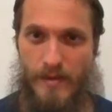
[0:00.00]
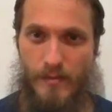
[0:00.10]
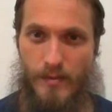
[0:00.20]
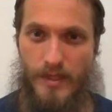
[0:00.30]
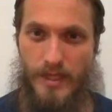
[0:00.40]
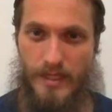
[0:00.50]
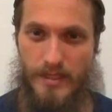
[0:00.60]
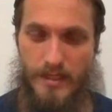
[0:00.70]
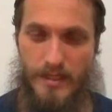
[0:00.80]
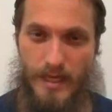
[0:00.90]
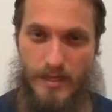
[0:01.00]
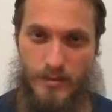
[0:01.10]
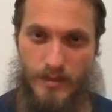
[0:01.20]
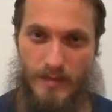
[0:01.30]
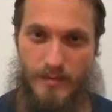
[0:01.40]
But it is a
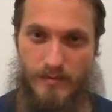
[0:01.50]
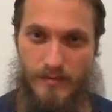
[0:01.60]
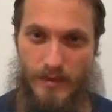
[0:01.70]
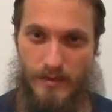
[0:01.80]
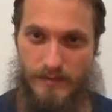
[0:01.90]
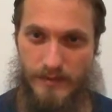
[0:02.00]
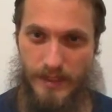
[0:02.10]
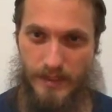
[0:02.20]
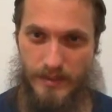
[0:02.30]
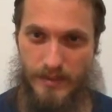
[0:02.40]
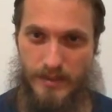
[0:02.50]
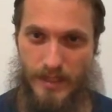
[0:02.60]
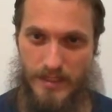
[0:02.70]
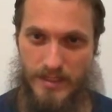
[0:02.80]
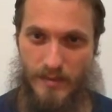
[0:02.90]
natural ebb and flow of things to
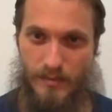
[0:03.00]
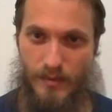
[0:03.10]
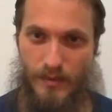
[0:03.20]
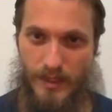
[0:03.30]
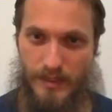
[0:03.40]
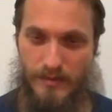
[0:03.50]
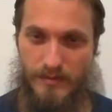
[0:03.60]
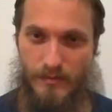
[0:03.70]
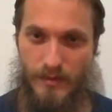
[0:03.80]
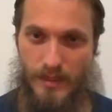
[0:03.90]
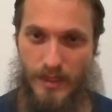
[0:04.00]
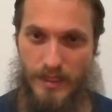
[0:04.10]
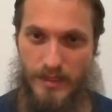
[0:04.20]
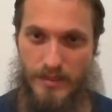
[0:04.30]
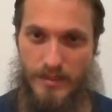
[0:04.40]
at some point
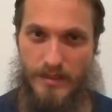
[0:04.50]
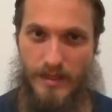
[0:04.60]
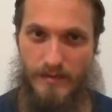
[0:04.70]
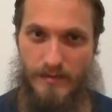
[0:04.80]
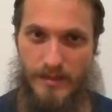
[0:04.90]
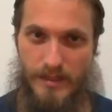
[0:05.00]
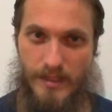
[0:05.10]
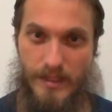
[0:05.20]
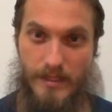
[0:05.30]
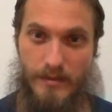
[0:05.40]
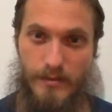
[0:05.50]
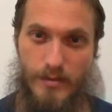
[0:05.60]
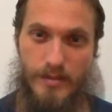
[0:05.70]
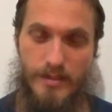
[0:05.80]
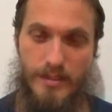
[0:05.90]
realize everything that I
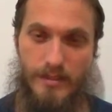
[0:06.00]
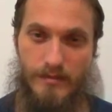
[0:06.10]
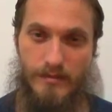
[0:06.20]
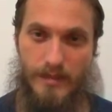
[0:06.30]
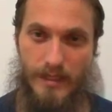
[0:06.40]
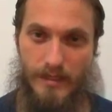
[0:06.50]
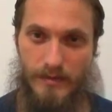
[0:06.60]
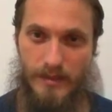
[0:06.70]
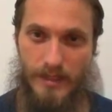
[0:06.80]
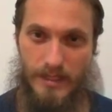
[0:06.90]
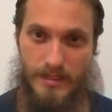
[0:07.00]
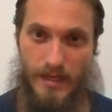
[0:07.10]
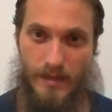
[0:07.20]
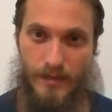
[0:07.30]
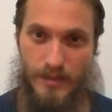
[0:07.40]
understood till now has
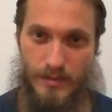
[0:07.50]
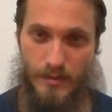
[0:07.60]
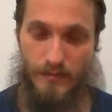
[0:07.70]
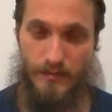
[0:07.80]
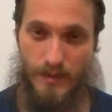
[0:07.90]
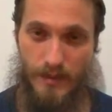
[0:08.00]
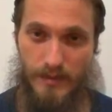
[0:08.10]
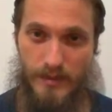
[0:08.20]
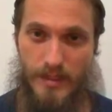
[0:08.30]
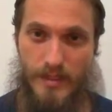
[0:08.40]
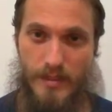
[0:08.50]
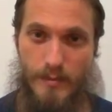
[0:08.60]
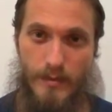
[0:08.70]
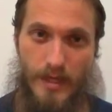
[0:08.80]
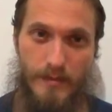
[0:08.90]
gotten me so far
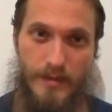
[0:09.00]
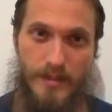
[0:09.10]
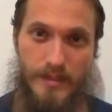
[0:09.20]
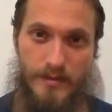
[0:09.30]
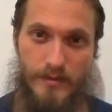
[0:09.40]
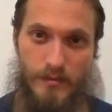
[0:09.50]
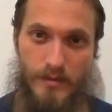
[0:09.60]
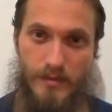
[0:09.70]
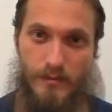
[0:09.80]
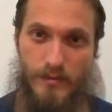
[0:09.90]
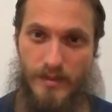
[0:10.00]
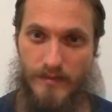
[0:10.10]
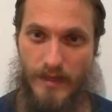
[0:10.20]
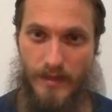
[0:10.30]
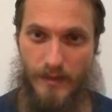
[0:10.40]
that I'm going to need to really, really
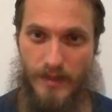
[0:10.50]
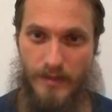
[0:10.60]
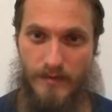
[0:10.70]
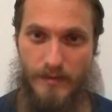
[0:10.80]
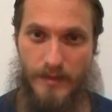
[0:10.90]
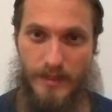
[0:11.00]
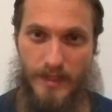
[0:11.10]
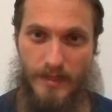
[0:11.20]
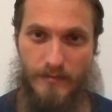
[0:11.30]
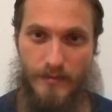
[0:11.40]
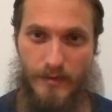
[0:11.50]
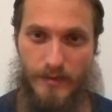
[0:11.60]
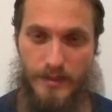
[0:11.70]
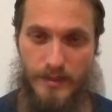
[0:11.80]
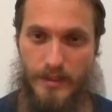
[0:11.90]
evaluate if I'm going to get
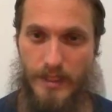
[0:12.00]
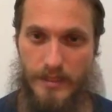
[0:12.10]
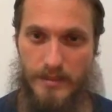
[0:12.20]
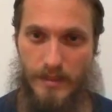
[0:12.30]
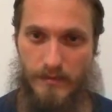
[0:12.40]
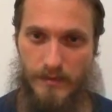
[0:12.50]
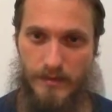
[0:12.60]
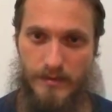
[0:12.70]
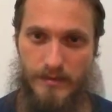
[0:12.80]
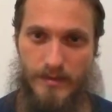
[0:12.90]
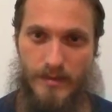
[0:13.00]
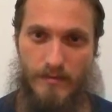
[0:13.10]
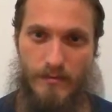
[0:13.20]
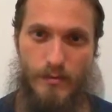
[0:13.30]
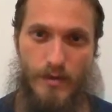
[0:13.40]
further to the next level
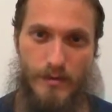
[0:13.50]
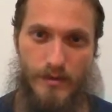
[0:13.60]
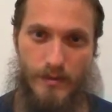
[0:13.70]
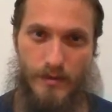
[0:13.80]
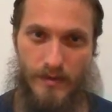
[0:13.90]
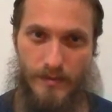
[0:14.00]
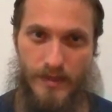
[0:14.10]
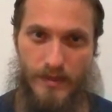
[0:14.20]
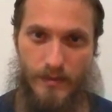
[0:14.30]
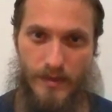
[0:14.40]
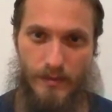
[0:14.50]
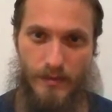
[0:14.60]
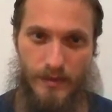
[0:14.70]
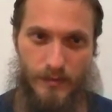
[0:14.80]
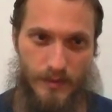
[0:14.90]
of who I really want to be and what I
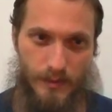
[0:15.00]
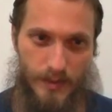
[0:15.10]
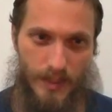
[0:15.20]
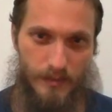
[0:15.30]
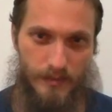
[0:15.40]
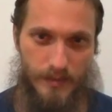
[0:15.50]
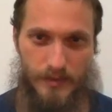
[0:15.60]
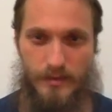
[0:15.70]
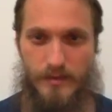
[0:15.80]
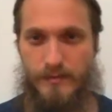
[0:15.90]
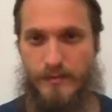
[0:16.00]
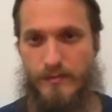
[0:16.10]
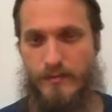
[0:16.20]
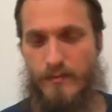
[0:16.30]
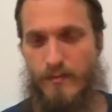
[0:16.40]
really want to accomplish.
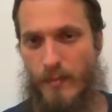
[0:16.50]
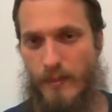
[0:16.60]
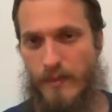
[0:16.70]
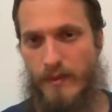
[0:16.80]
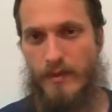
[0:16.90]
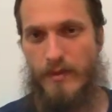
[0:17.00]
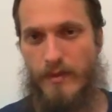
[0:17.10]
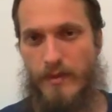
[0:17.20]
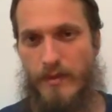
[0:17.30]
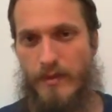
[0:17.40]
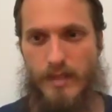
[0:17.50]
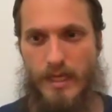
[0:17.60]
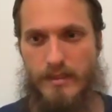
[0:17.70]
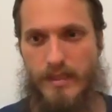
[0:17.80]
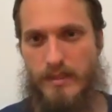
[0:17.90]
So
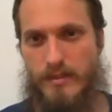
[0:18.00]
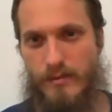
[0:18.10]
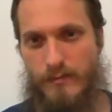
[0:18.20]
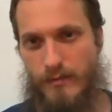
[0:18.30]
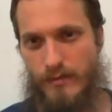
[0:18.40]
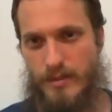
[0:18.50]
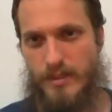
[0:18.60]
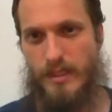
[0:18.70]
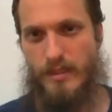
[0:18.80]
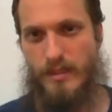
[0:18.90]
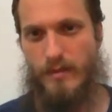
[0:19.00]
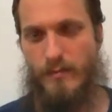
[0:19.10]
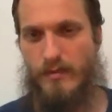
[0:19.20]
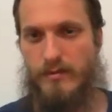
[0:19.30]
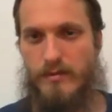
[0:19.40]
that's the first thing
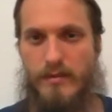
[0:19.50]
about